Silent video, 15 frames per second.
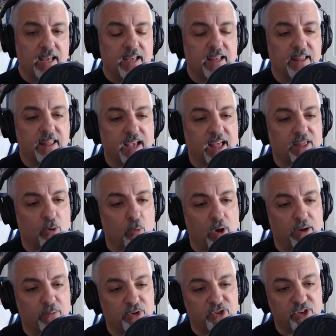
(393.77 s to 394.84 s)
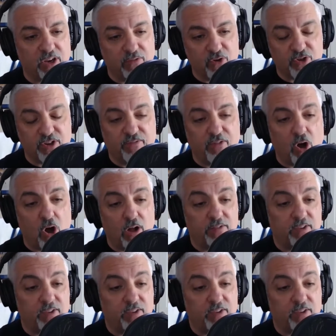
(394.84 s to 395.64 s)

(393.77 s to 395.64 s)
They got the wide receivers involved.